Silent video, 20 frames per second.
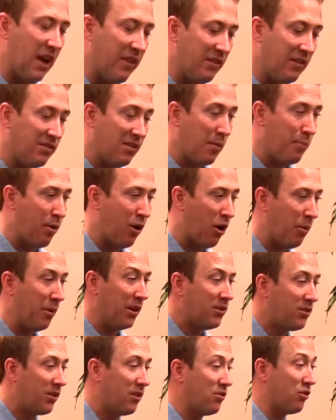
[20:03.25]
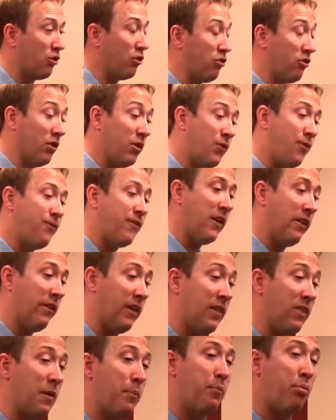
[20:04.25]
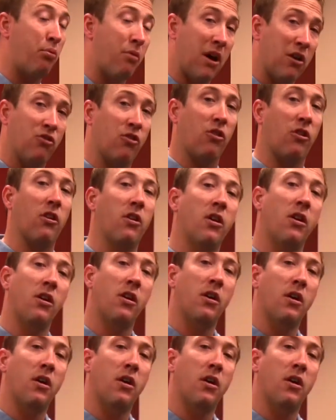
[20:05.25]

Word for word: on these compartments because you're just feeling the pressure